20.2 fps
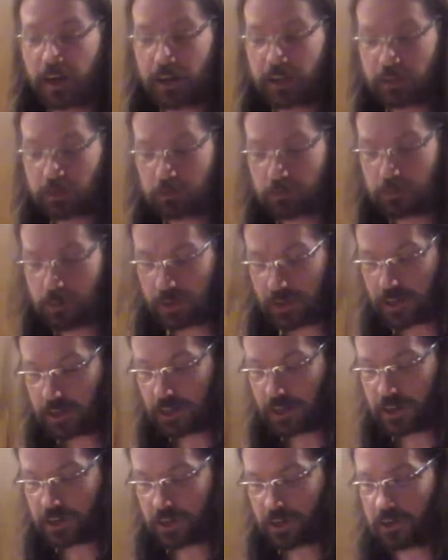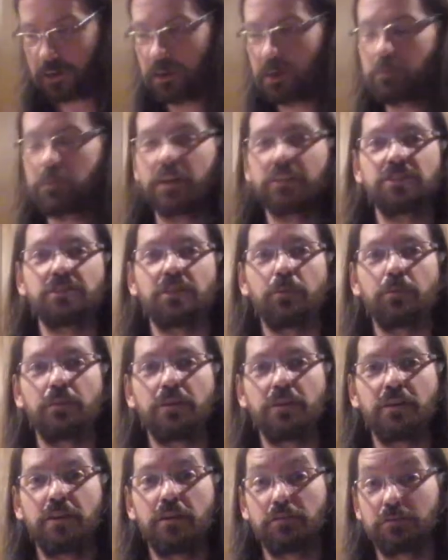I completely and utterly messed up
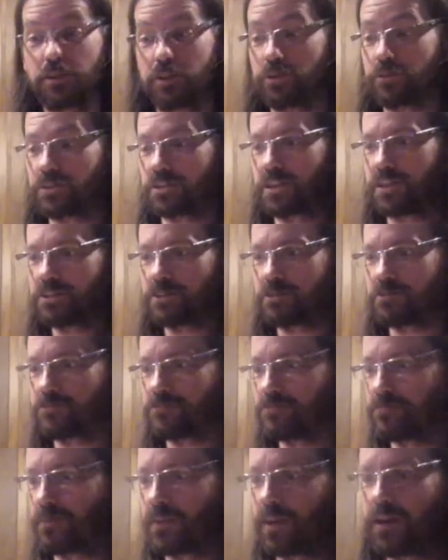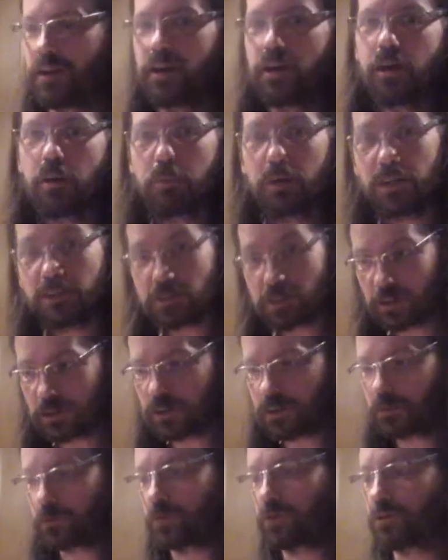the Alfredo sauce. But it's all
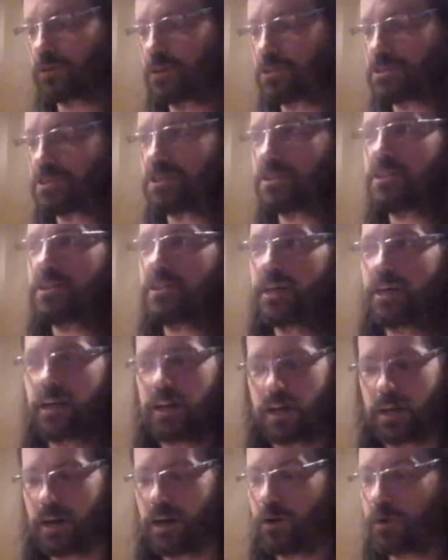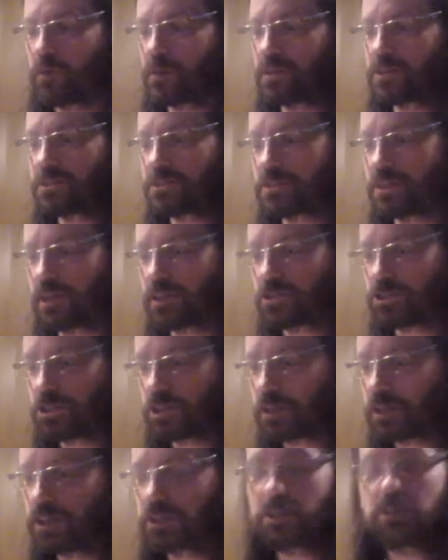good. We're going to see how this
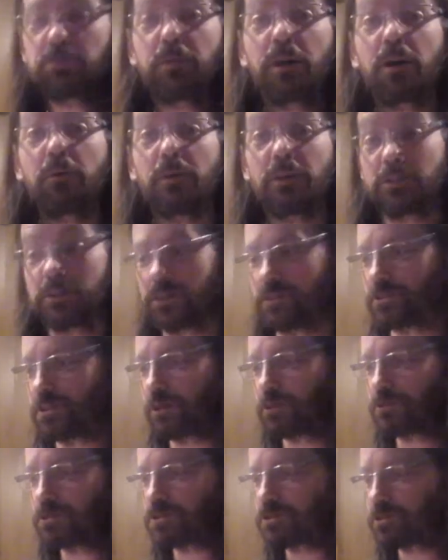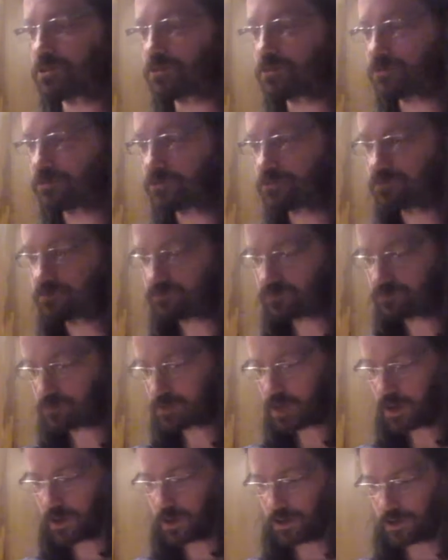chicken experiment turns out. So
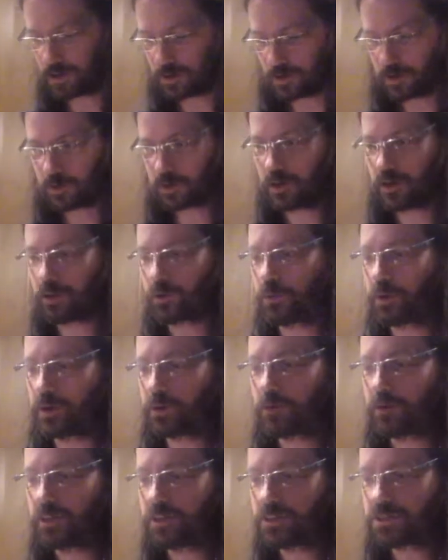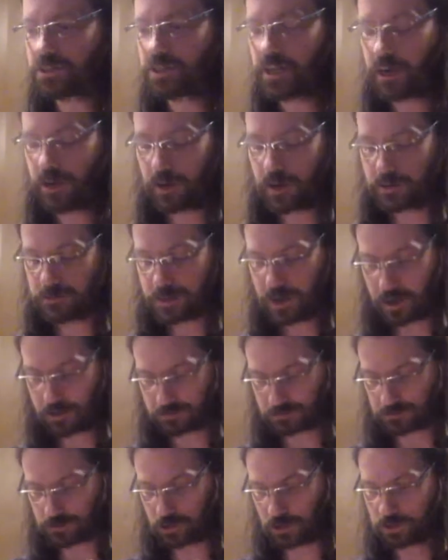I'm going to quick release now.
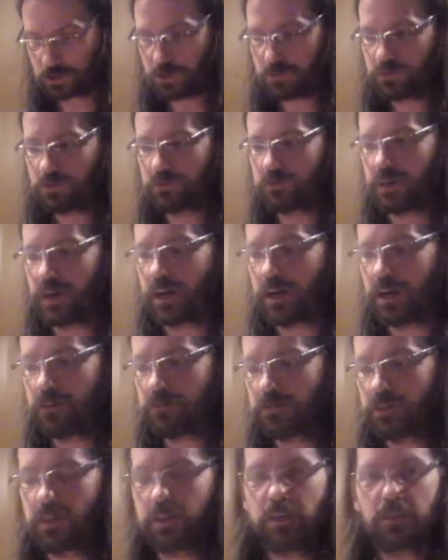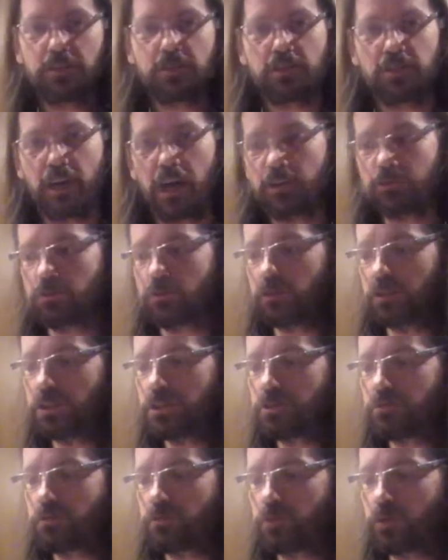I've cooked it for 5 and let it natural
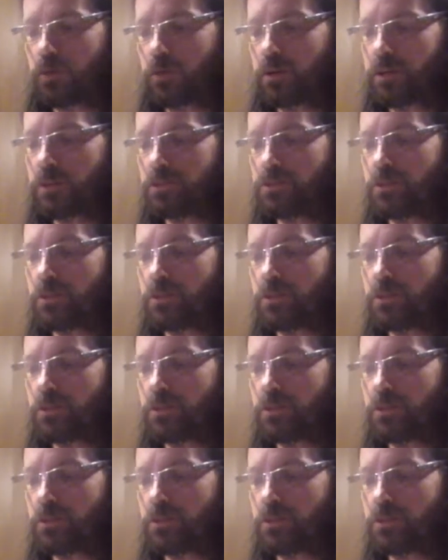release for 4.